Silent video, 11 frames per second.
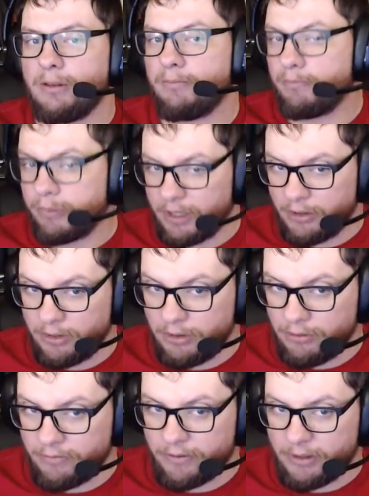
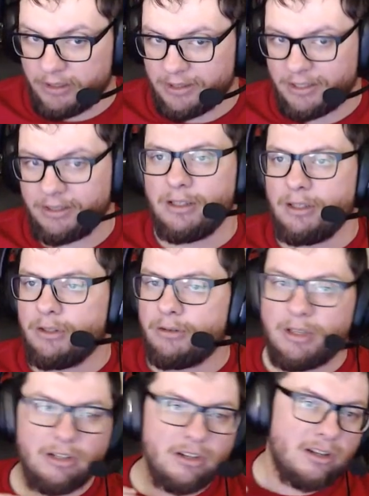PragerU, for instance, you
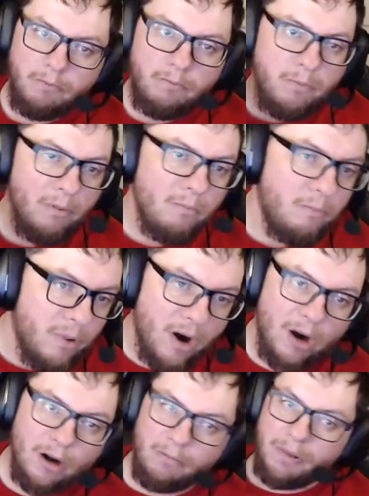can just
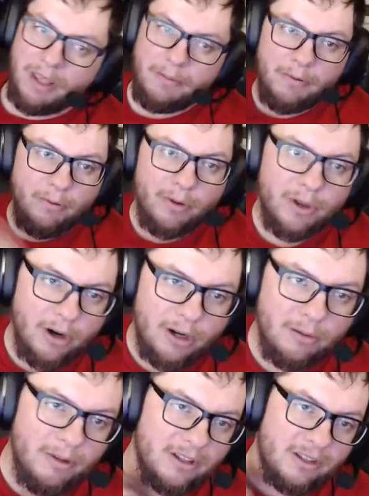bombard people with
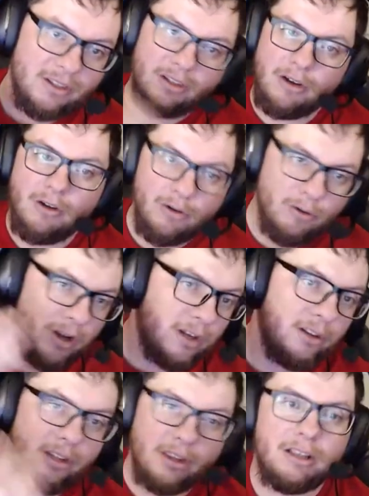arguments so
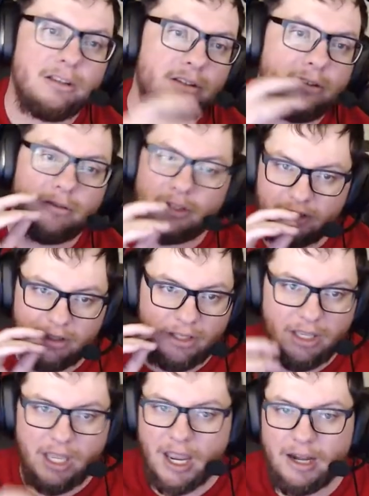quickly that you just
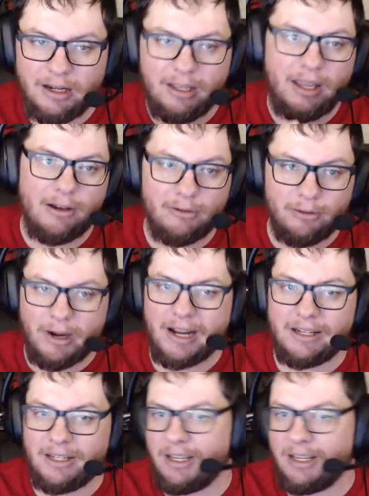can't counteract it. It